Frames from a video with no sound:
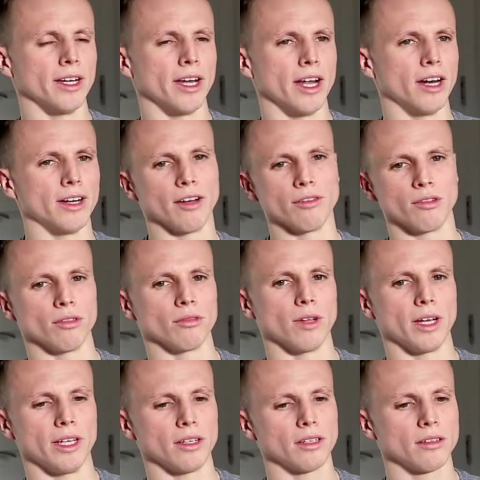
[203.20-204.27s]
down, I'd have to
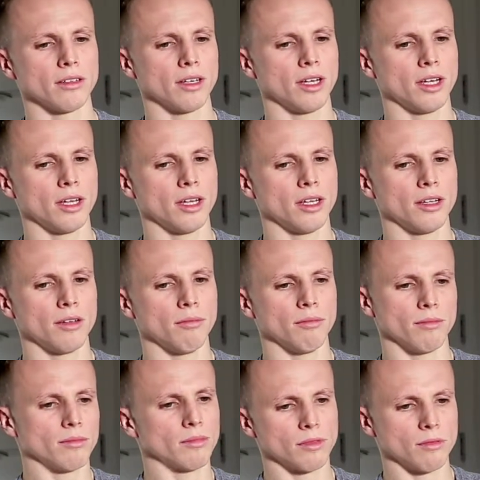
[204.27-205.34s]
like
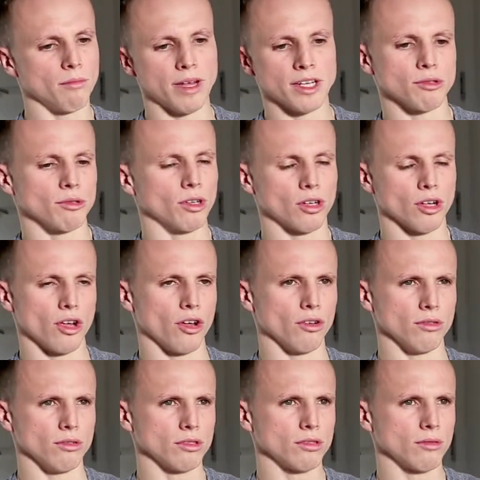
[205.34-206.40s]
mess with the
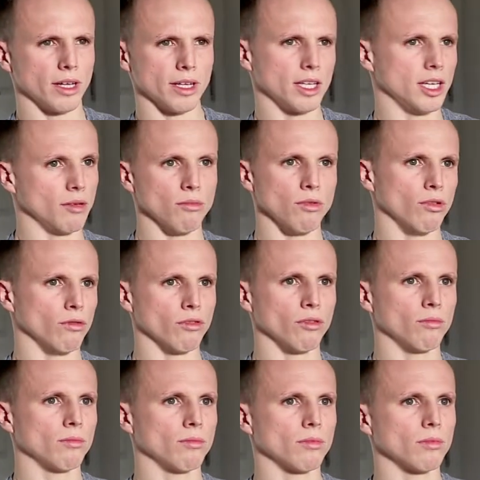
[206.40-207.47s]
curtains, like keep moving
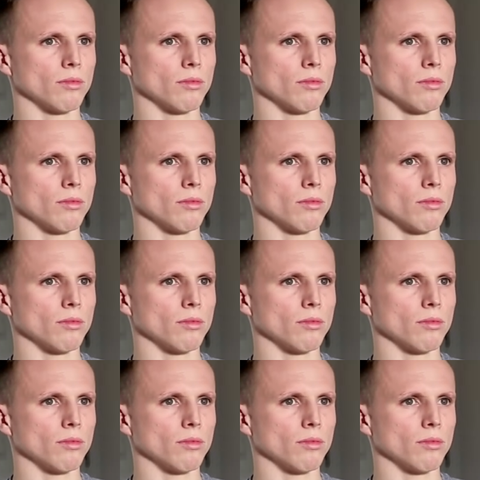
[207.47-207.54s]
them.